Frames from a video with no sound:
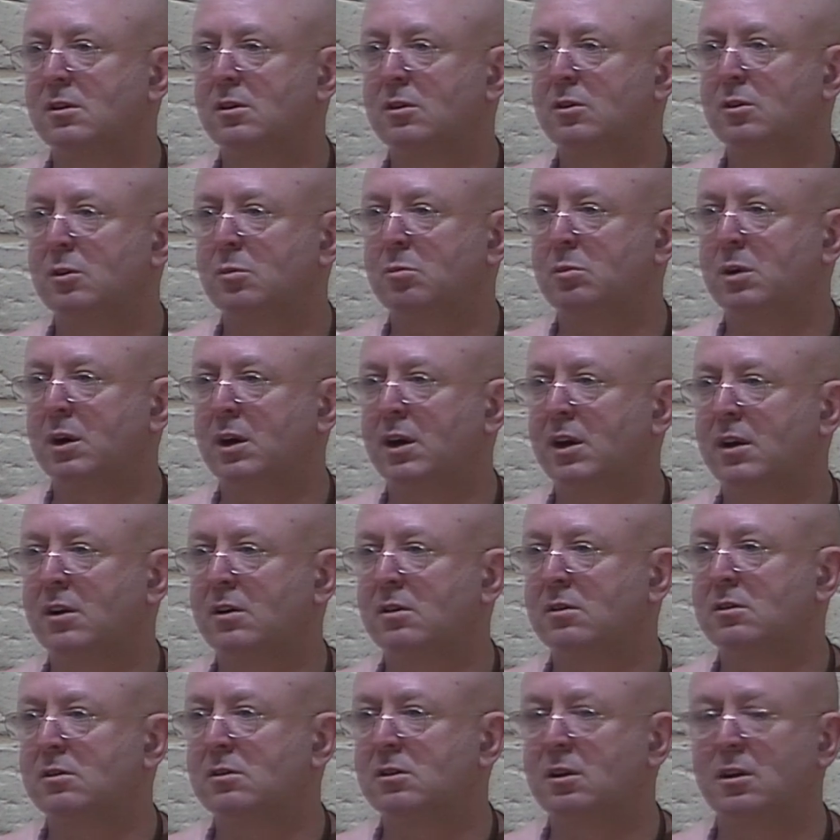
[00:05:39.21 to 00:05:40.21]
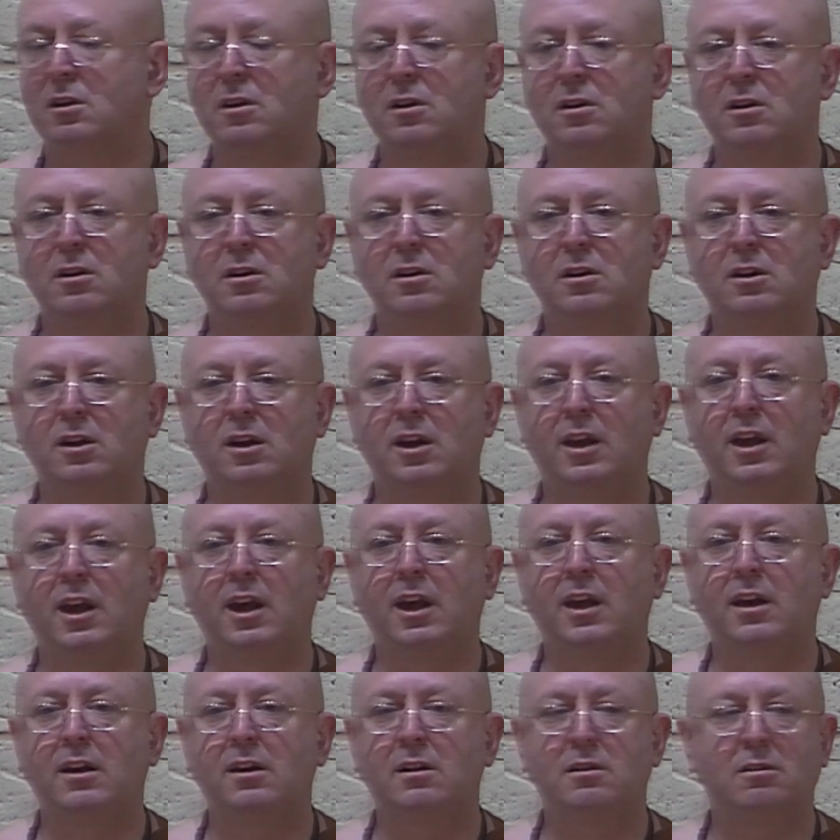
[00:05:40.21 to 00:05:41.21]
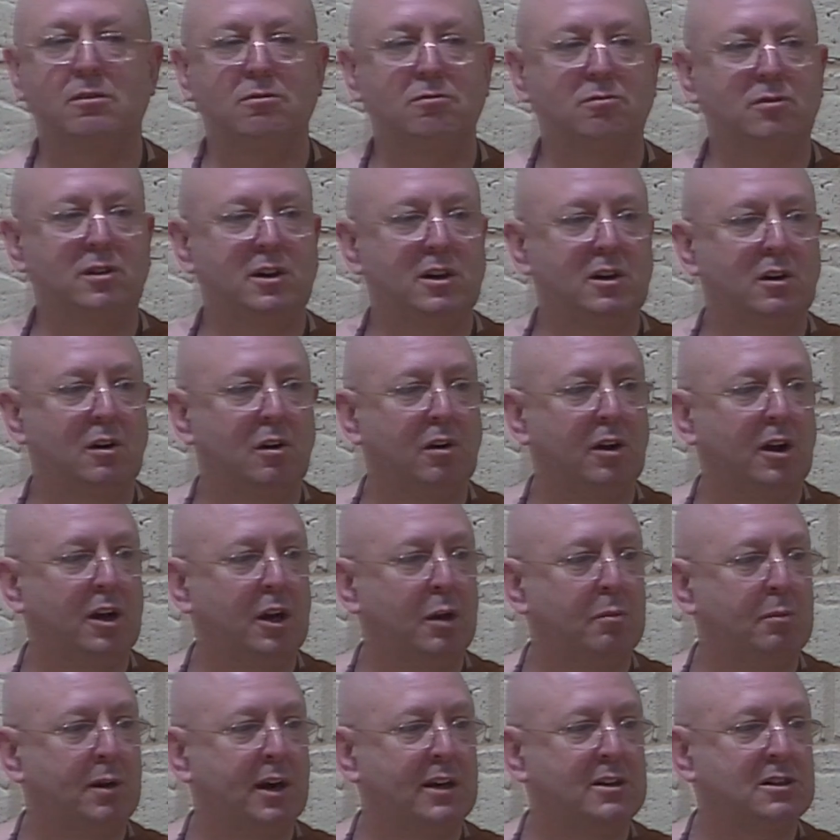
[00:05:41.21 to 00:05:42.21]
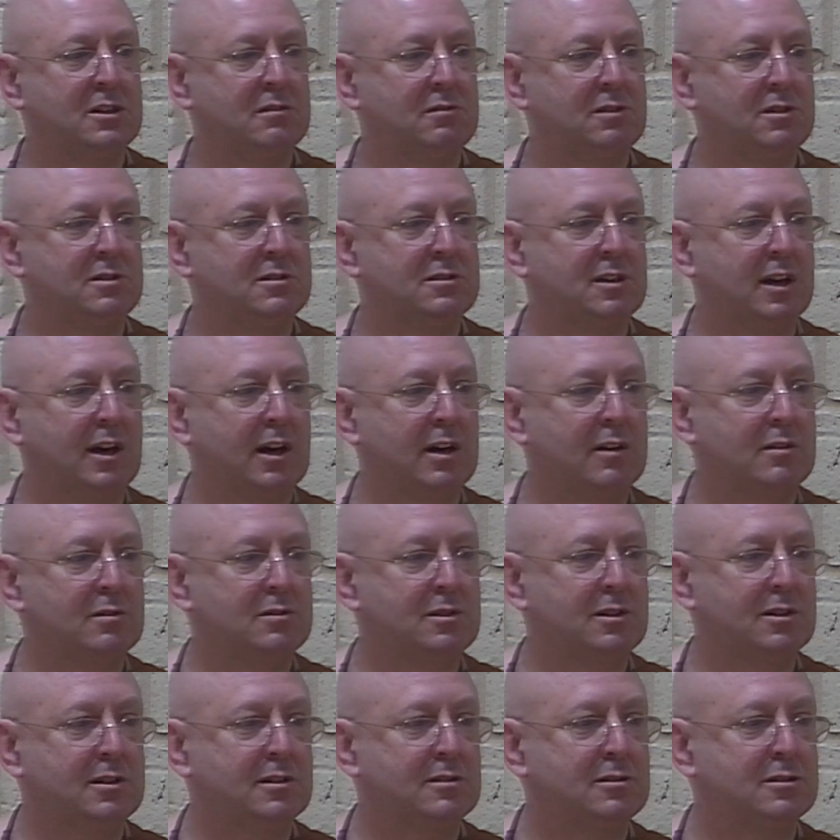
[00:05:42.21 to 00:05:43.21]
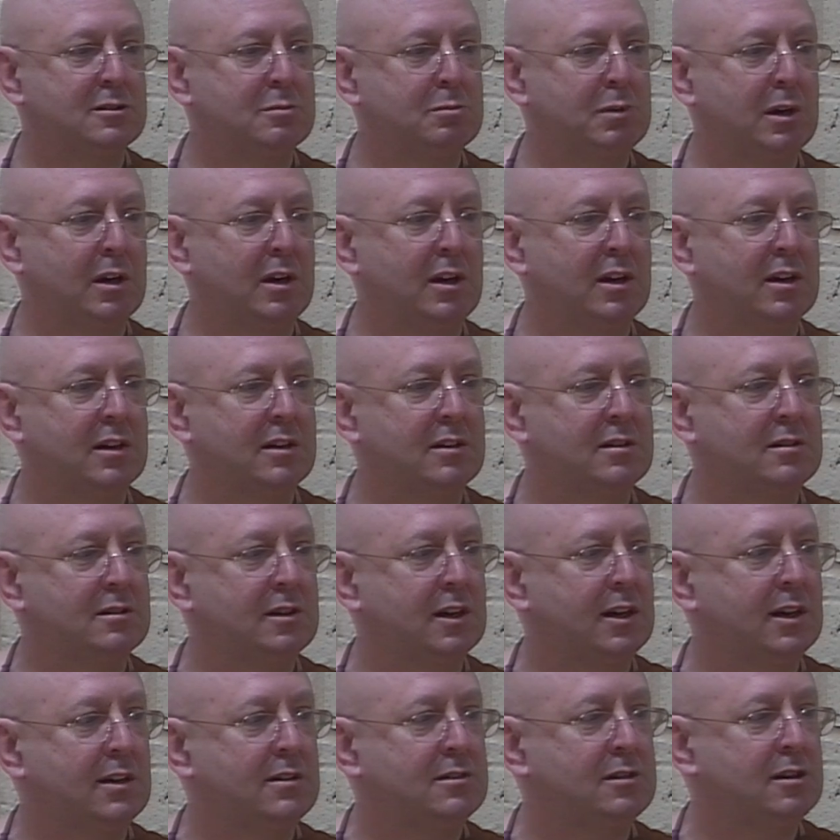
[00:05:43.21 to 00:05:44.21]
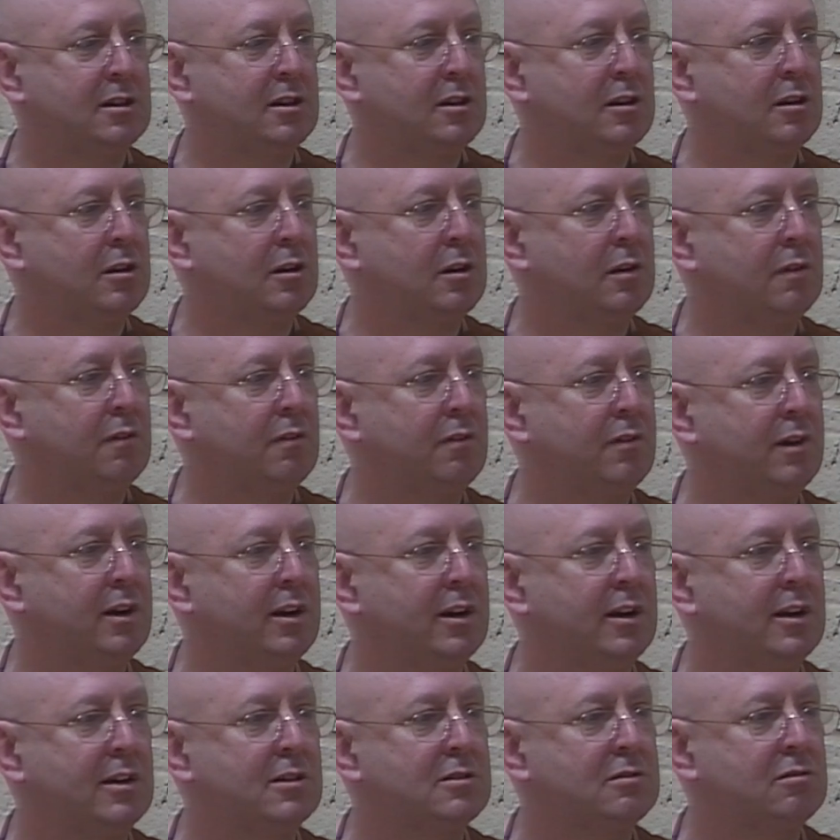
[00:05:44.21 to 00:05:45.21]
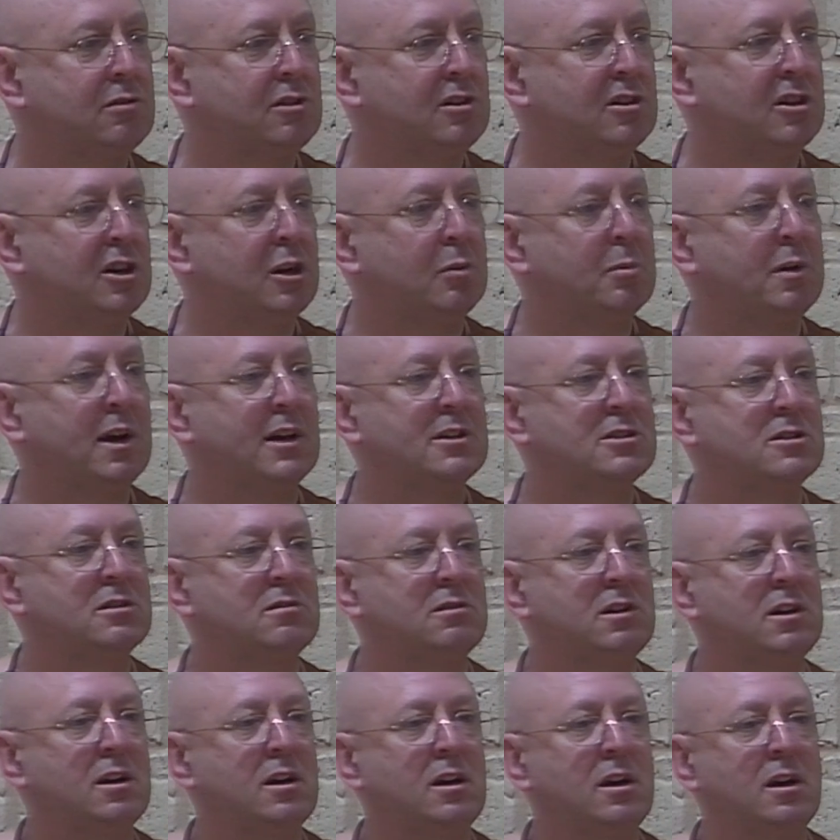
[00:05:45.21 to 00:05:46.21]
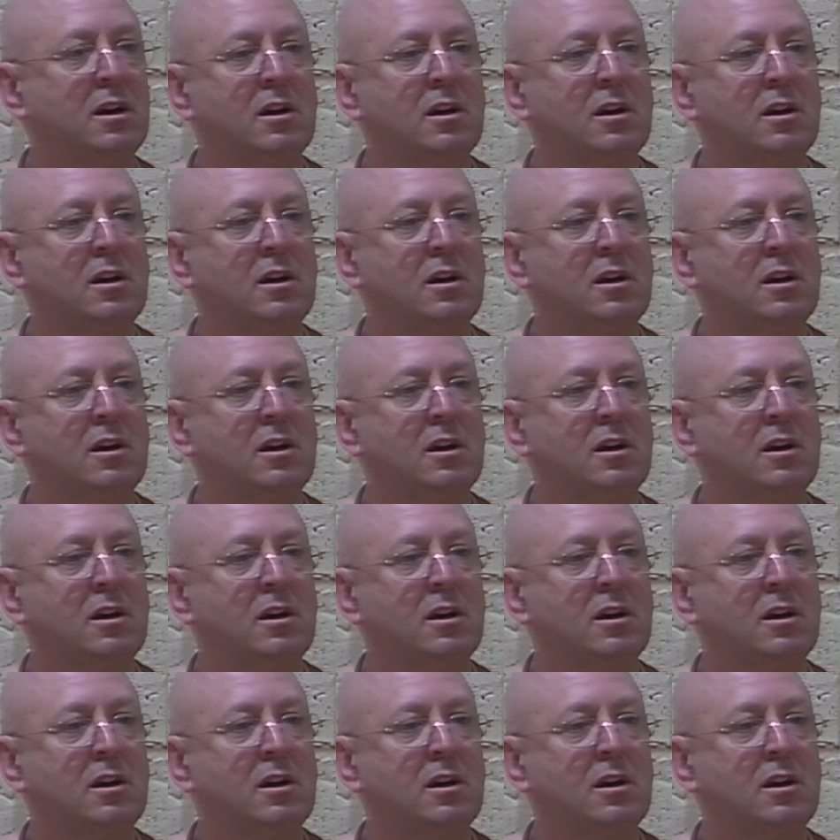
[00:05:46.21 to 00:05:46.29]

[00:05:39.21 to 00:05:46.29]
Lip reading: Your mind can hear real and imaginary sounds. It can smell, it can taste, it can know feelings, real and imaginary.